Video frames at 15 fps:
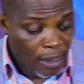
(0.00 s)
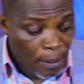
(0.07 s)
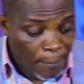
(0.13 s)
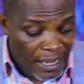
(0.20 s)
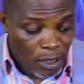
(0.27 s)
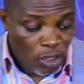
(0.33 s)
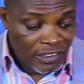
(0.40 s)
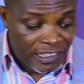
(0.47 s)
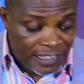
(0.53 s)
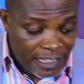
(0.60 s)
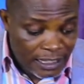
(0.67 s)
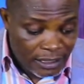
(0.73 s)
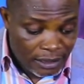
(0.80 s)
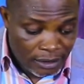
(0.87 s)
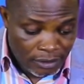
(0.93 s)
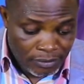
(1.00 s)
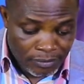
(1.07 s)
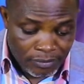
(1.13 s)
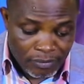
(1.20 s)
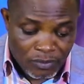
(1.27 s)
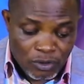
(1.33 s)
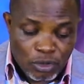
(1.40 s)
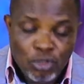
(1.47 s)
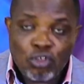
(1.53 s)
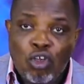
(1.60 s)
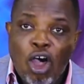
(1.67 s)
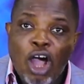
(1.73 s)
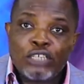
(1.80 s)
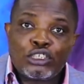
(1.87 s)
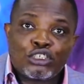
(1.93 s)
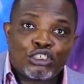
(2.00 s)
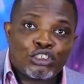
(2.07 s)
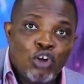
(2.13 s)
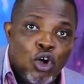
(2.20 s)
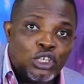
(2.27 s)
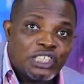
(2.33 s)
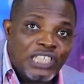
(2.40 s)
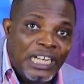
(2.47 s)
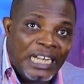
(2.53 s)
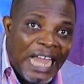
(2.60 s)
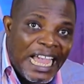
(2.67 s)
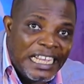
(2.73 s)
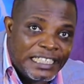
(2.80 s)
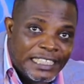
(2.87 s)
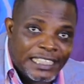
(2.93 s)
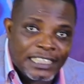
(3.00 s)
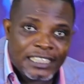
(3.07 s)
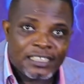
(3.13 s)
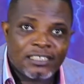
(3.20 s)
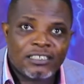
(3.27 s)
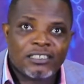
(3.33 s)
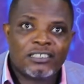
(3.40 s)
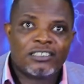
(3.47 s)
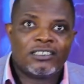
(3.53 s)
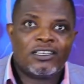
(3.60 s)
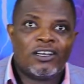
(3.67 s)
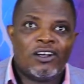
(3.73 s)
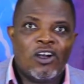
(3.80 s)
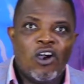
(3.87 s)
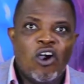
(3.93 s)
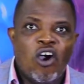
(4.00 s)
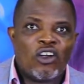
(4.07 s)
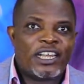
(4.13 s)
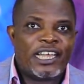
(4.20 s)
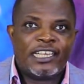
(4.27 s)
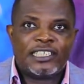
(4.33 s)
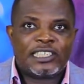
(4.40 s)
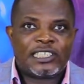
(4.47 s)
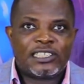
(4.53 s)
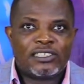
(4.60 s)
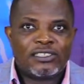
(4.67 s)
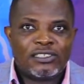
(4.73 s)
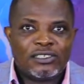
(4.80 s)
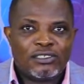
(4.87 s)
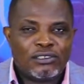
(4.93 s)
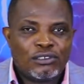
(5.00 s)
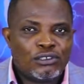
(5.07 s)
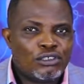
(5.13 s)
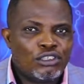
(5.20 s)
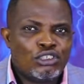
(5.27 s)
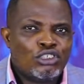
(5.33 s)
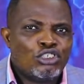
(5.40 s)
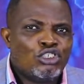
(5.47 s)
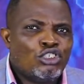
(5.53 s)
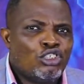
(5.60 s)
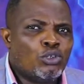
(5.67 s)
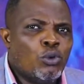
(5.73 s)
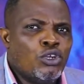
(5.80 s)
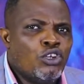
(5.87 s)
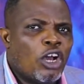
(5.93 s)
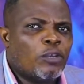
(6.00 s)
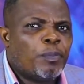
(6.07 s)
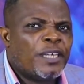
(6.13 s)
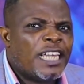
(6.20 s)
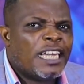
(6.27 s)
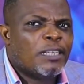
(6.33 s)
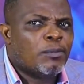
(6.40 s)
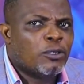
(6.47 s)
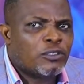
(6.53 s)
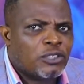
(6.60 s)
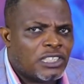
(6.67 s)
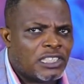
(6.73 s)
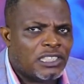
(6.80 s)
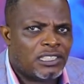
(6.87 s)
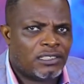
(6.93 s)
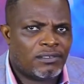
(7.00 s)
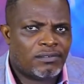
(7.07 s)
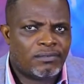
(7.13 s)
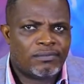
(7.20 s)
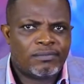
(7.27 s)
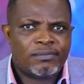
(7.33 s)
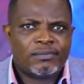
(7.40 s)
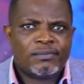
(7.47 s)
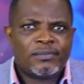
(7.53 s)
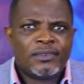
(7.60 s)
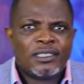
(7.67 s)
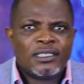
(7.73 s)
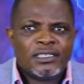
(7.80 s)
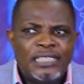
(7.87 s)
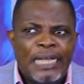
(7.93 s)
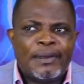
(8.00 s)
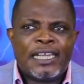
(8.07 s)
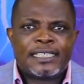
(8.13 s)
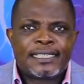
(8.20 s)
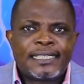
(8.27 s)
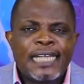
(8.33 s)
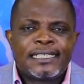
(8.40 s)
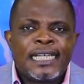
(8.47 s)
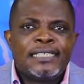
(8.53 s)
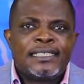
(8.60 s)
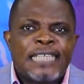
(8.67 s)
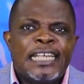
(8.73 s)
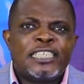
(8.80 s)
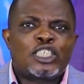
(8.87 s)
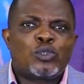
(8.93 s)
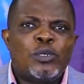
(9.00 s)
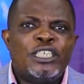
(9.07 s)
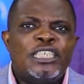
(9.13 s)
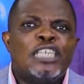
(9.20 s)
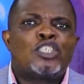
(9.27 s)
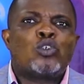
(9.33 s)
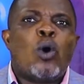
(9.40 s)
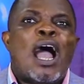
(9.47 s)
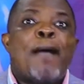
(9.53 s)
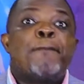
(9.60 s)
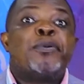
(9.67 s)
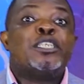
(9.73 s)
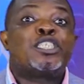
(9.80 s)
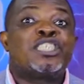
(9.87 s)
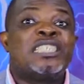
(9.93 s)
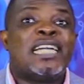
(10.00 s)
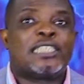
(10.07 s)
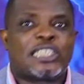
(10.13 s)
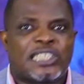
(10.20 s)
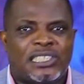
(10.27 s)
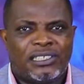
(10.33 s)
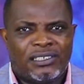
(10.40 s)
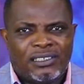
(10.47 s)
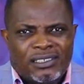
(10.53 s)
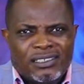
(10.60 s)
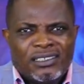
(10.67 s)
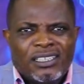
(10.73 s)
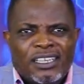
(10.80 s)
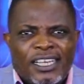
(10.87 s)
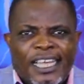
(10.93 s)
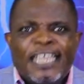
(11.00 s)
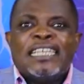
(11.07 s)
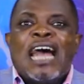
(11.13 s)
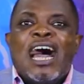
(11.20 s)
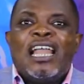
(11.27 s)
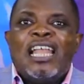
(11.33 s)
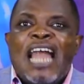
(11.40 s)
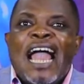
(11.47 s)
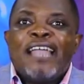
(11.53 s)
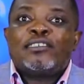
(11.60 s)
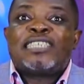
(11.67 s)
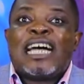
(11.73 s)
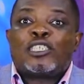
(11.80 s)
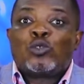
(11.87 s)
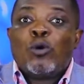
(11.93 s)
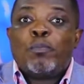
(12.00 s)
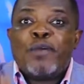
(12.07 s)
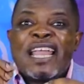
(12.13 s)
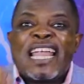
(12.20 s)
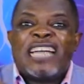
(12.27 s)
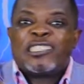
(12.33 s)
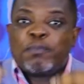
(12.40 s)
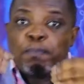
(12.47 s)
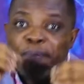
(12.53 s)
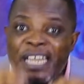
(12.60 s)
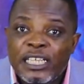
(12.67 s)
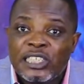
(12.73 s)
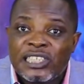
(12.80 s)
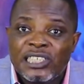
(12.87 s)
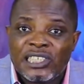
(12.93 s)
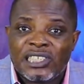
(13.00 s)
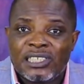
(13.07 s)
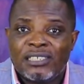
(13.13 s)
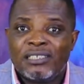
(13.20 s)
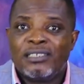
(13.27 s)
But until God throws light on it, you will not be able to see. There are certain things we need to appreciate in our lives that will bring us blessings.